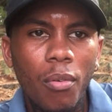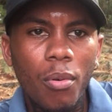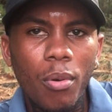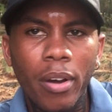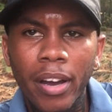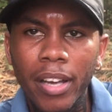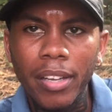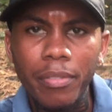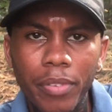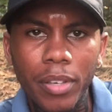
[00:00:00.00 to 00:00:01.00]
Whew, and
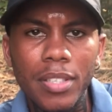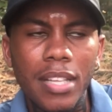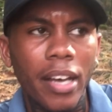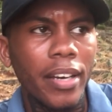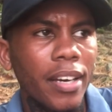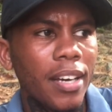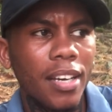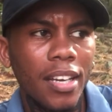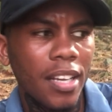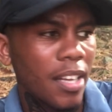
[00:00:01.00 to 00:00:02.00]
it feels like
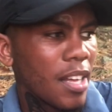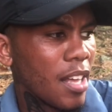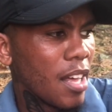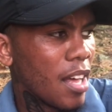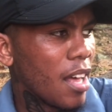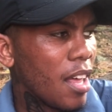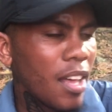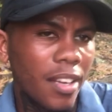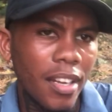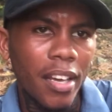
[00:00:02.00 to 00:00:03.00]

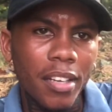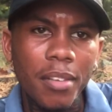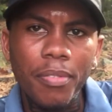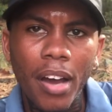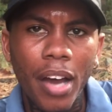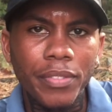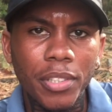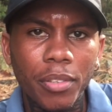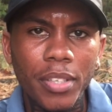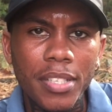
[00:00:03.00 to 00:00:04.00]
an
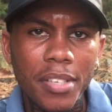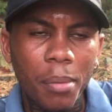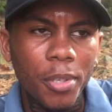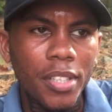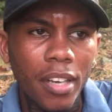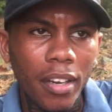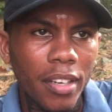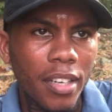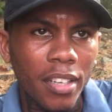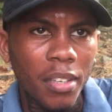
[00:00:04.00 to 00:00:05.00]
85-degree summer
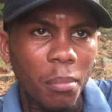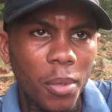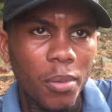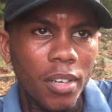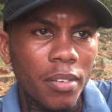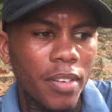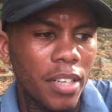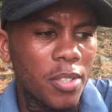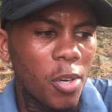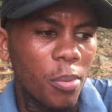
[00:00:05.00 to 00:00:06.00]
day in the middle of
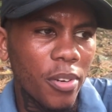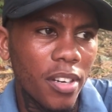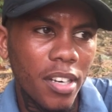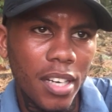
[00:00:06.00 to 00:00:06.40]
October.